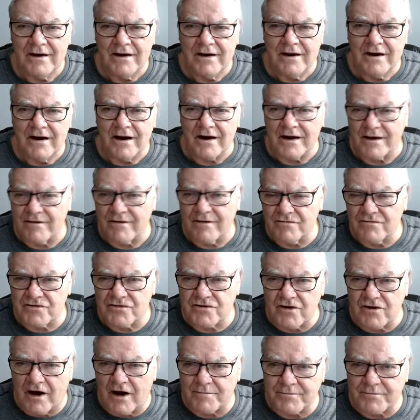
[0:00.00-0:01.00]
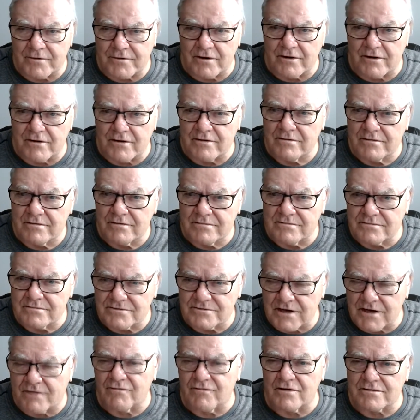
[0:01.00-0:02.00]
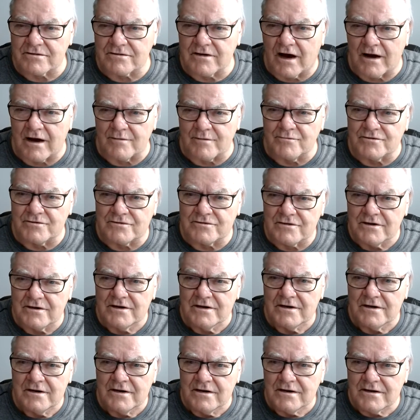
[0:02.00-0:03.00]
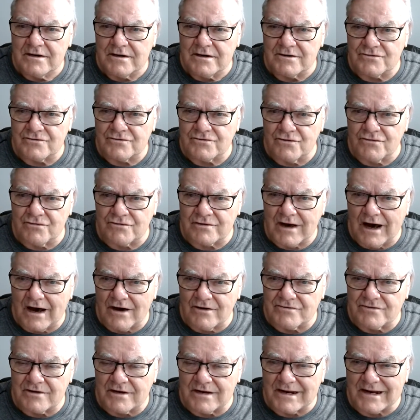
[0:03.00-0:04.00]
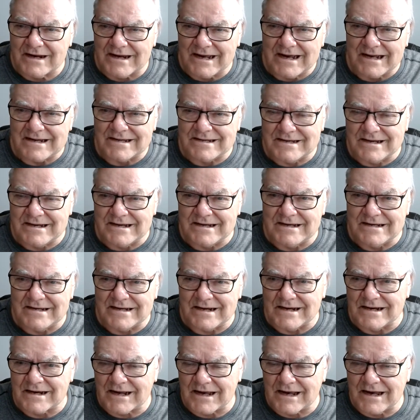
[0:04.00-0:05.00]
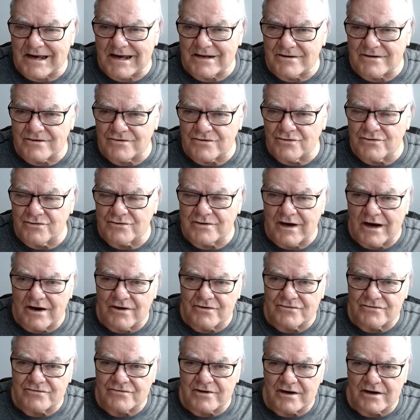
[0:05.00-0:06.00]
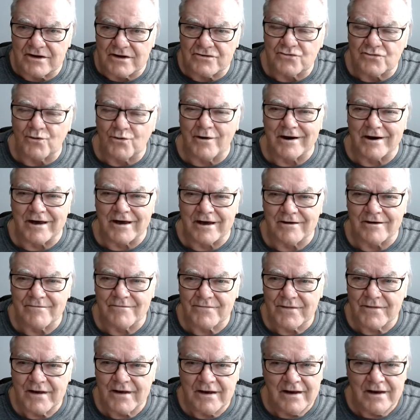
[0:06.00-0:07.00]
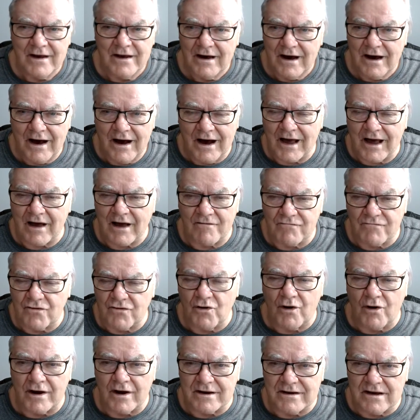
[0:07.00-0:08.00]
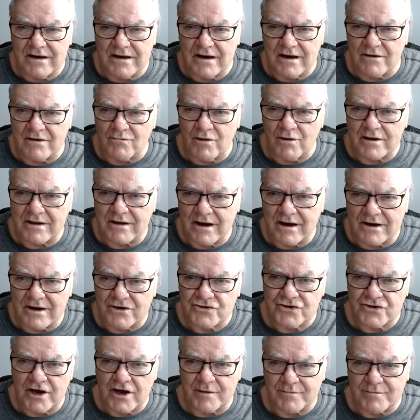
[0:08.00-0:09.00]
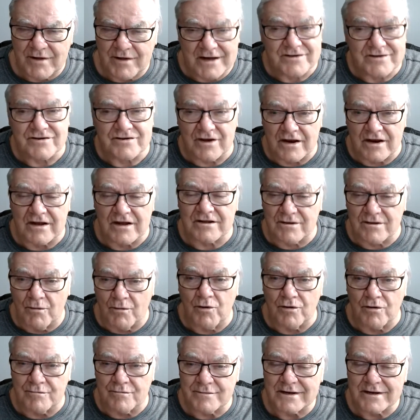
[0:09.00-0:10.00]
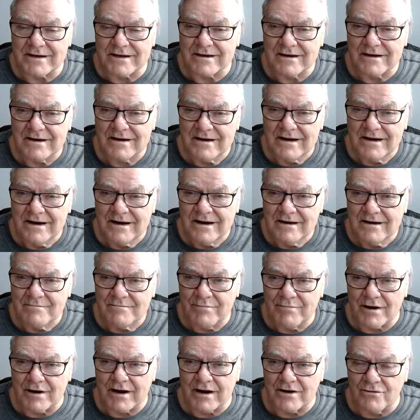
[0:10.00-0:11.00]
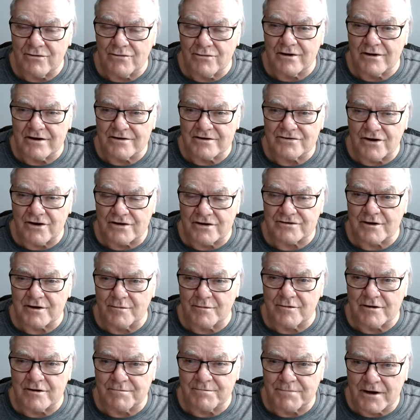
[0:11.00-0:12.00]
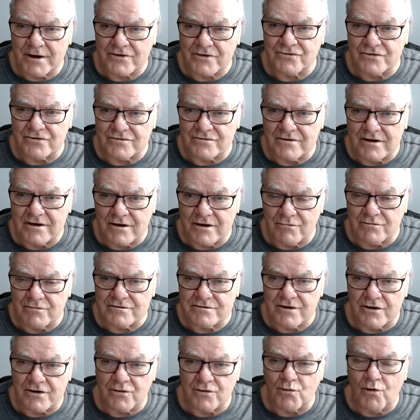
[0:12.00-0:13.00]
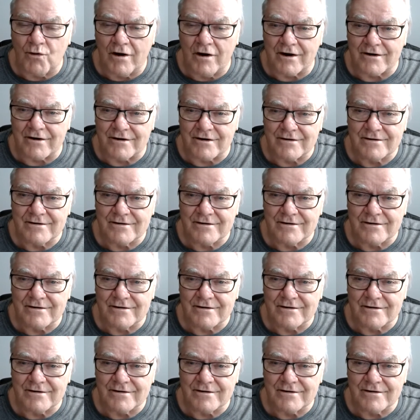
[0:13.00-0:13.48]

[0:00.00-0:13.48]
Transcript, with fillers: I even stopped there several times in 2018 and again 2020. I have no idea in what kind of shape that's in at the moment but I know I saw some of the pictures and it was underwater,